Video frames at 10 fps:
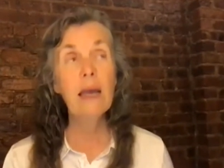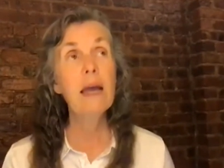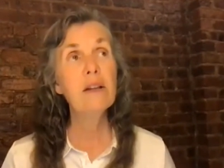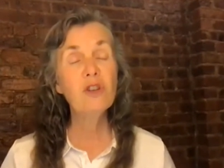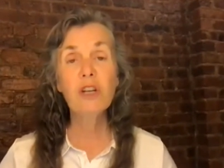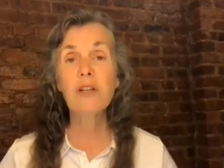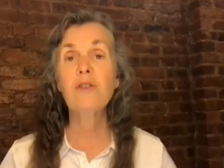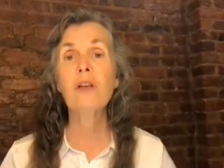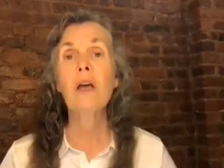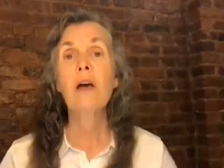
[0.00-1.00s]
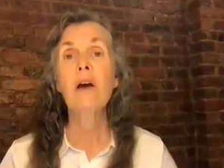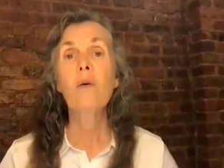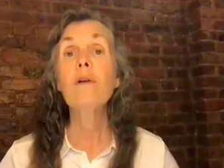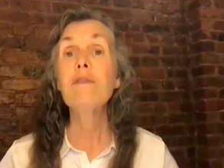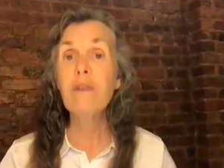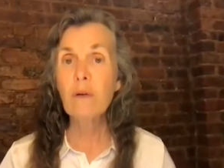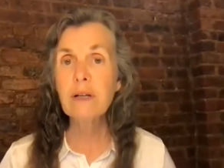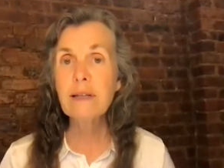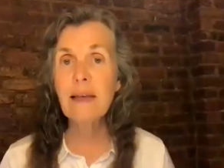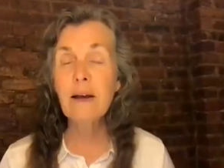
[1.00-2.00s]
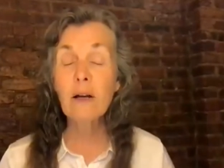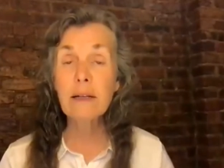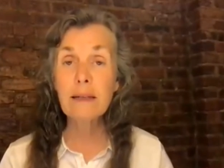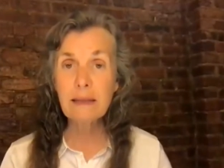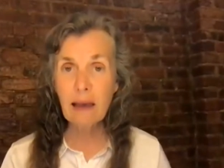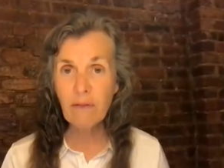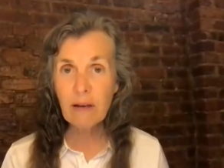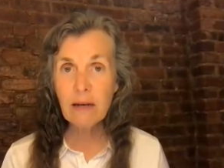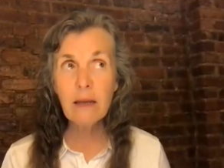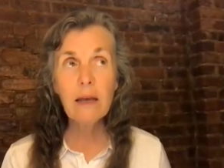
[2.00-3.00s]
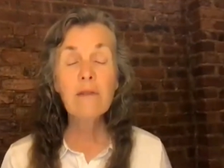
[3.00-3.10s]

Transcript: It's just we're focusing on seven